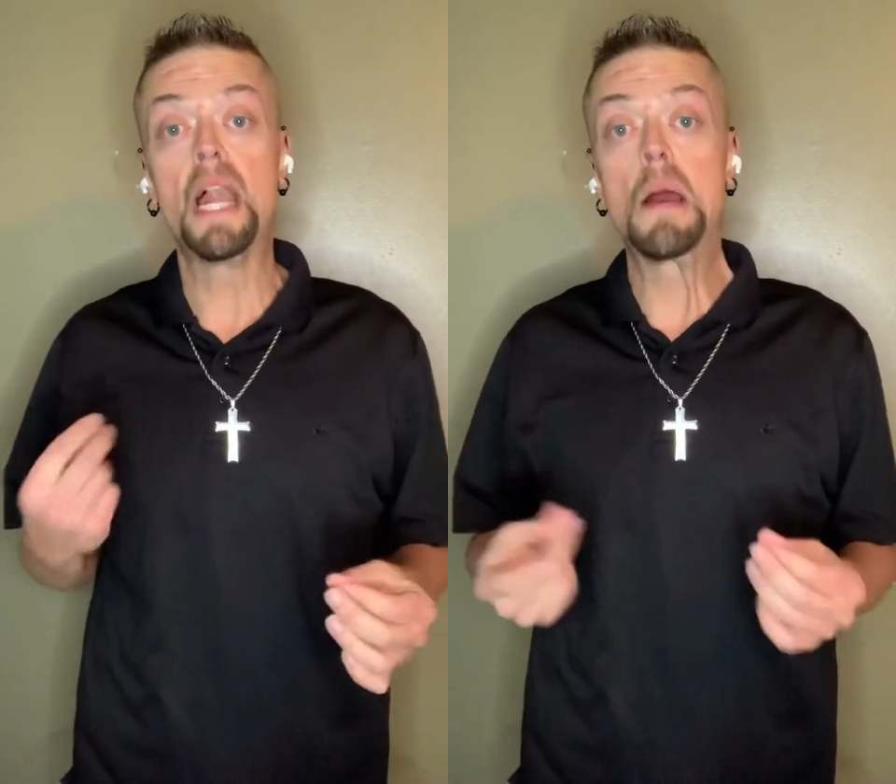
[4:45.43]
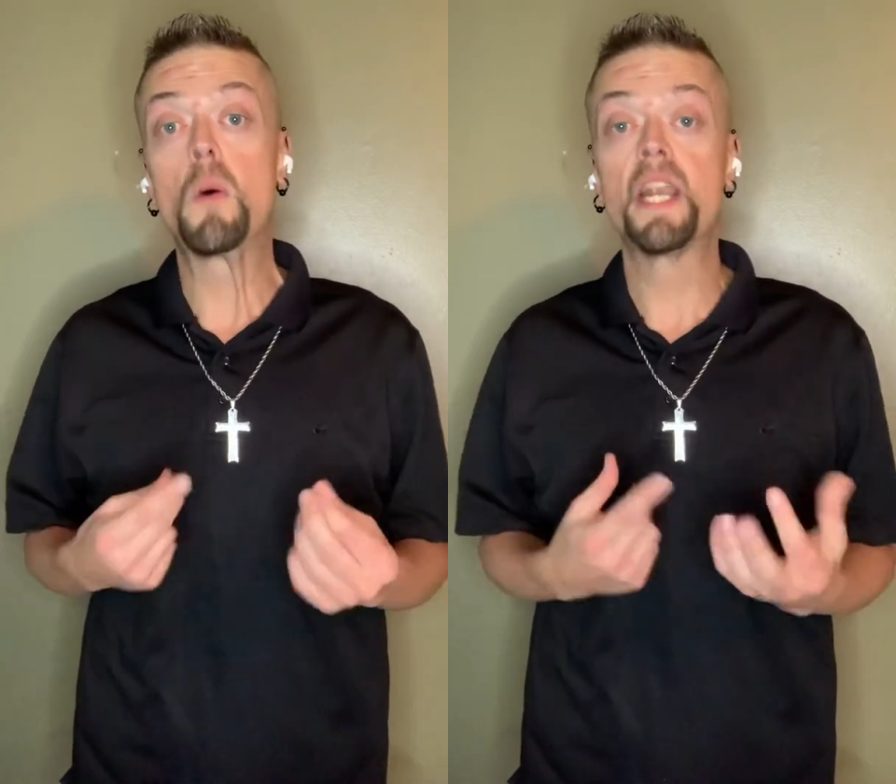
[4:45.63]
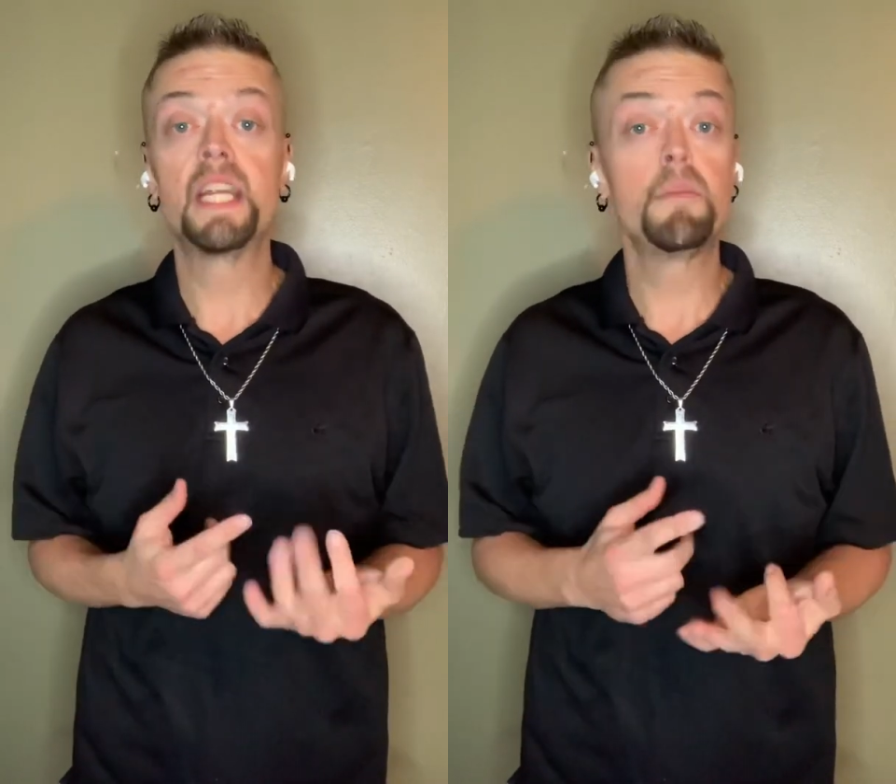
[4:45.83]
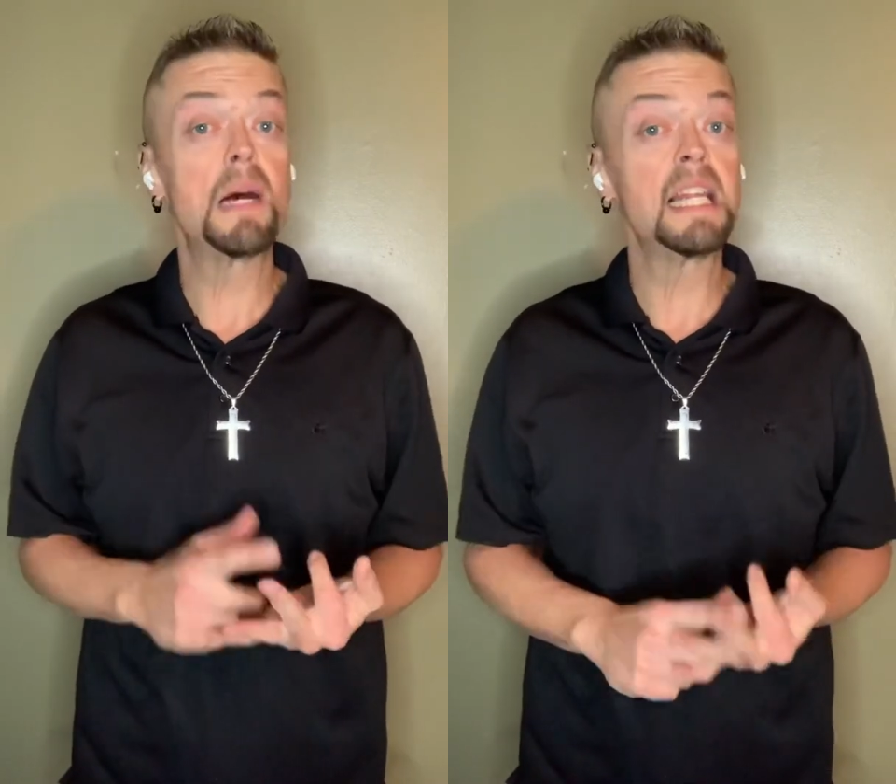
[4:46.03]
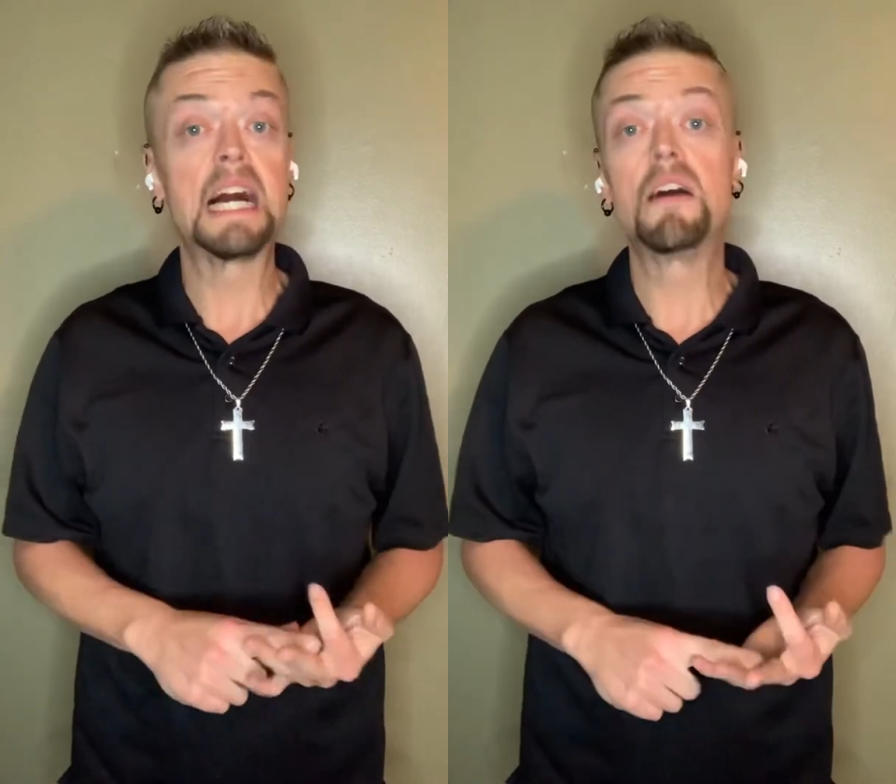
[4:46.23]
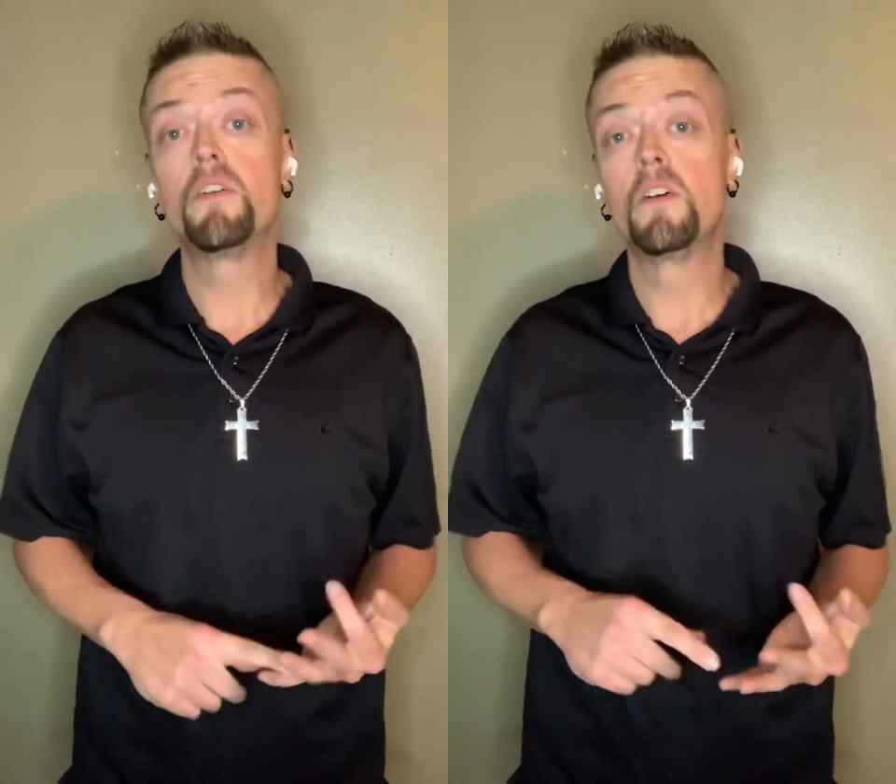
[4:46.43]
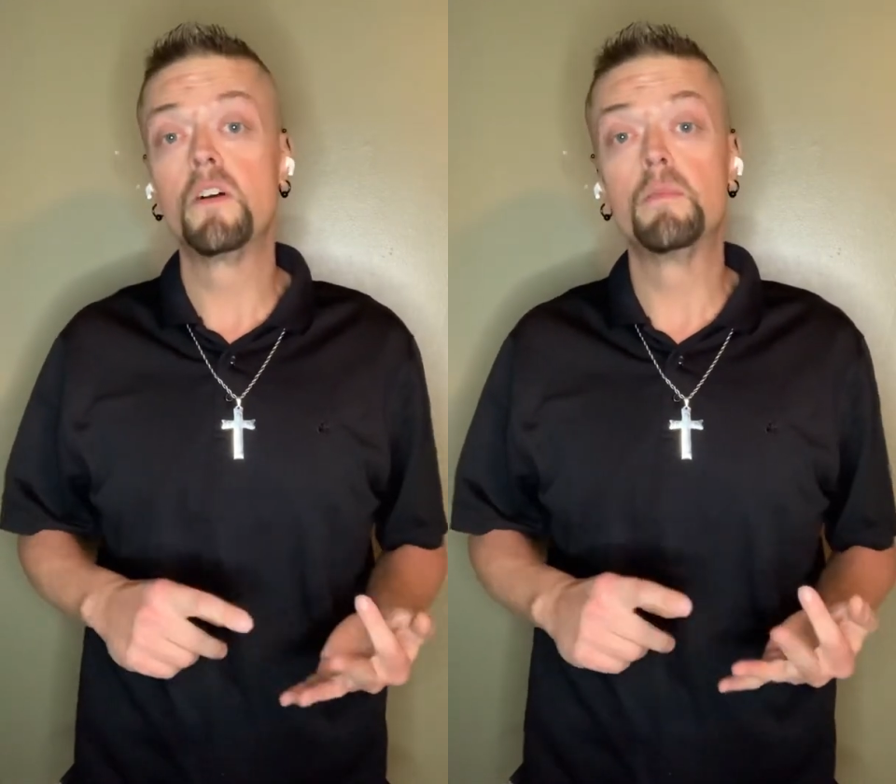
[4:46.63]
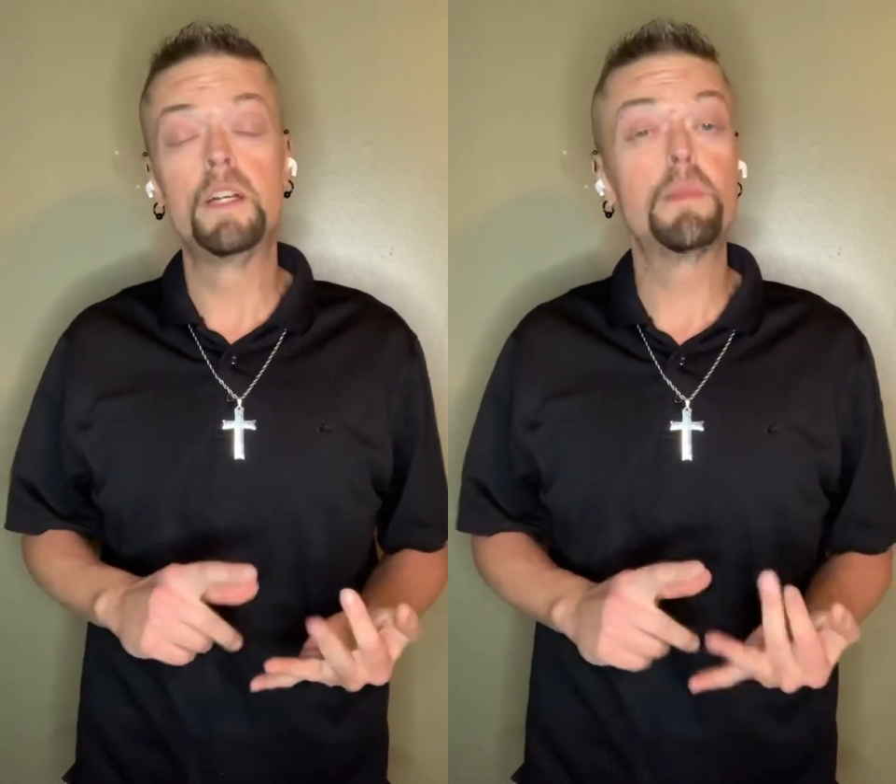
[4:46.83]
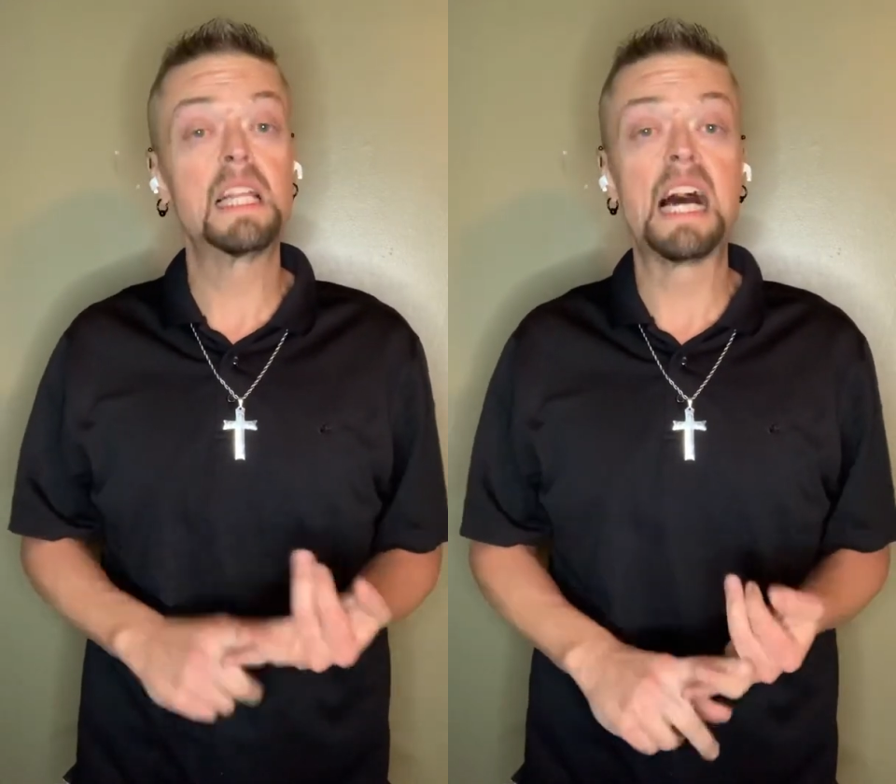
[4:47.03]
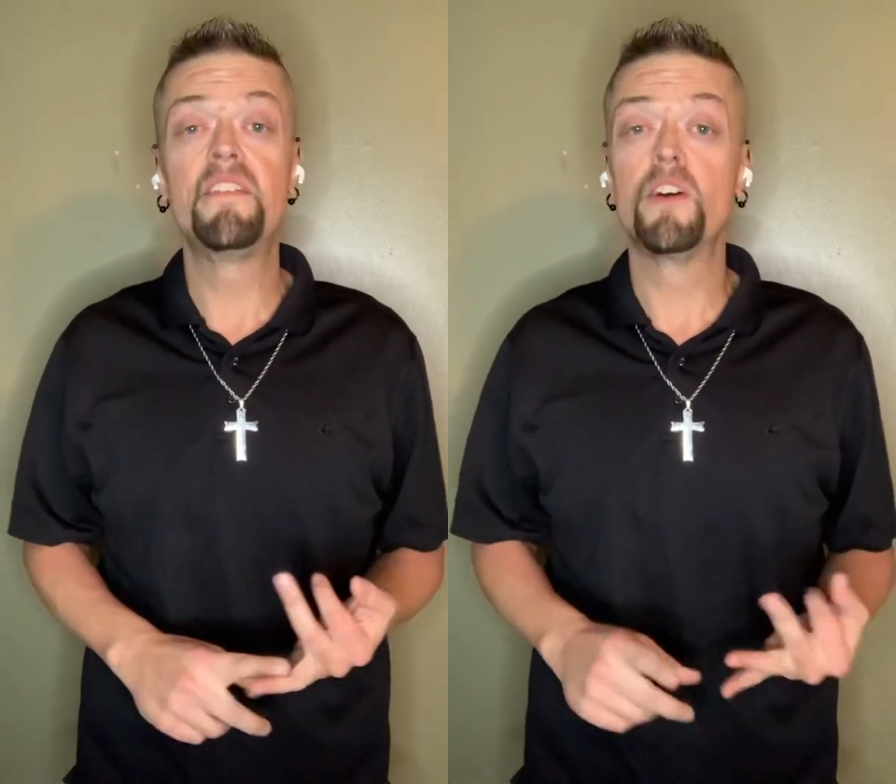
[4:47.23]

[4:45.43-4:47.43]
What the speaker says: I wanted in my life